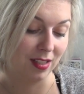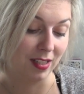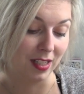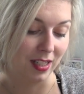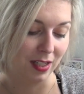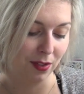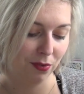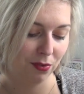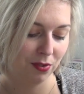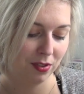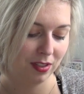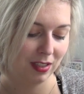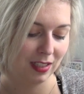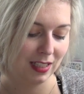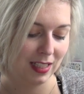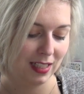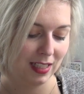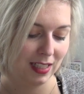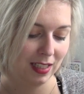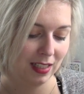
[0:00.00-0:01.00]

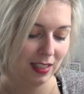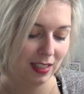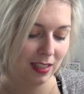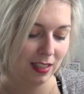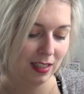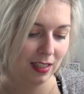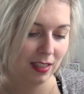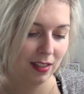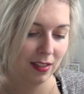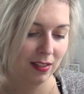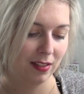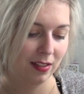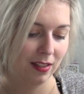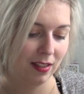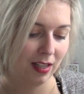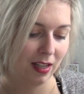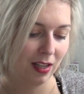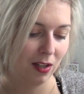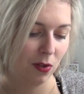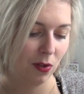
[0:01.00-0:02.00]
differently.
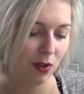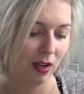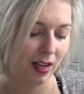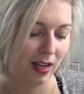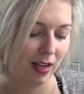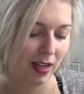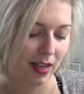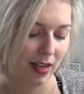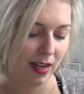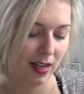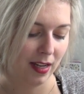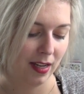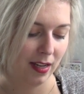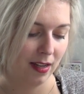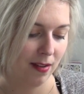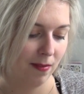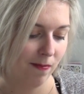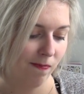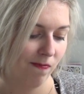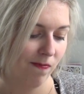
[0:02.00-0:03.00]
Now I
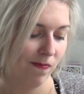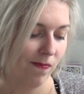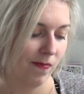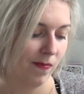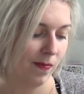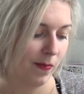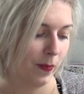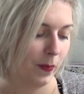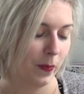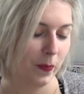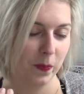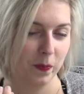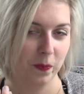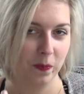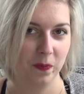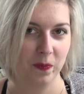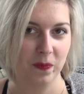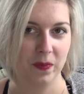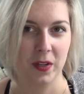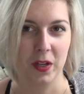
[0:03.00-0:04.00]

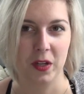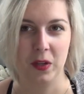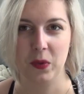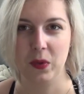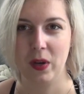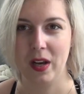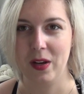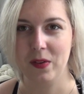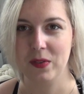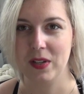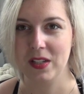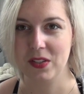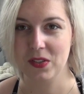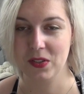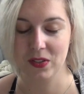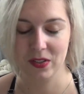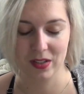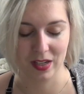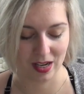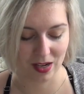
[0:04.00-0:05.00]
know how they
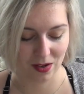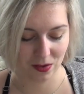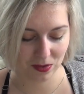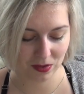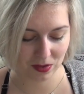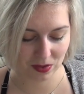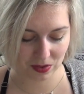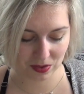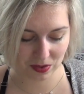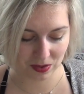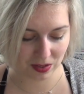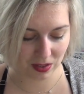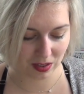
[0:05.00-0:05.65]
turn out,